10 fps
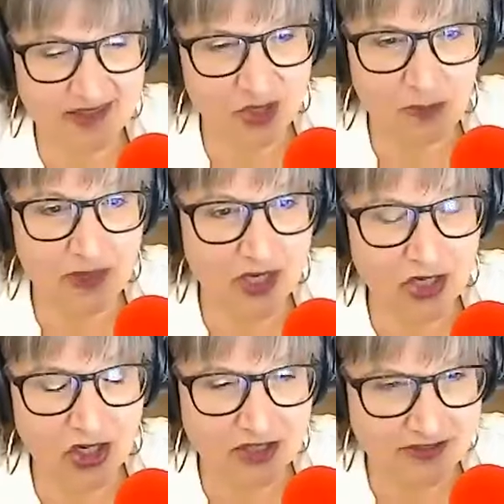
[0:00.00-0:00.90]
You're a big
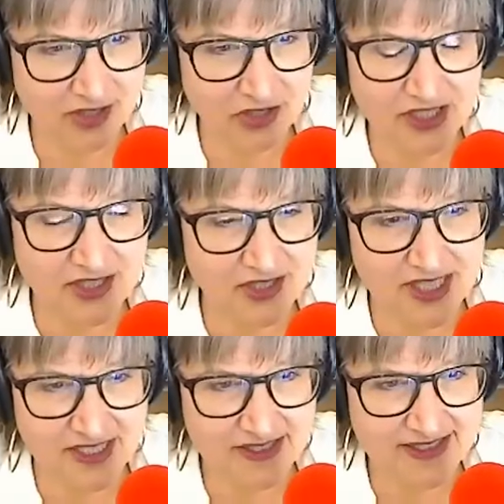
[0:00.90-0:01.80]
girl. You can do
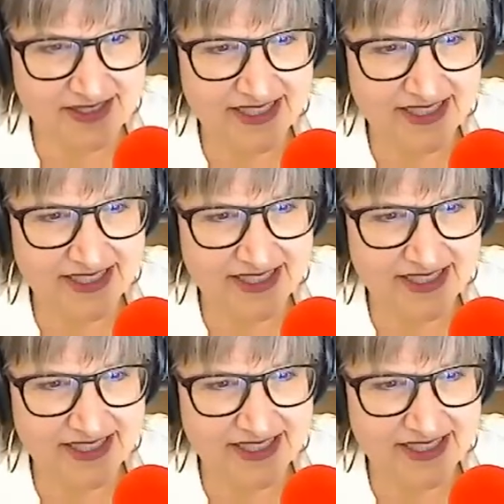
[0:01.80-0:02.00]
this.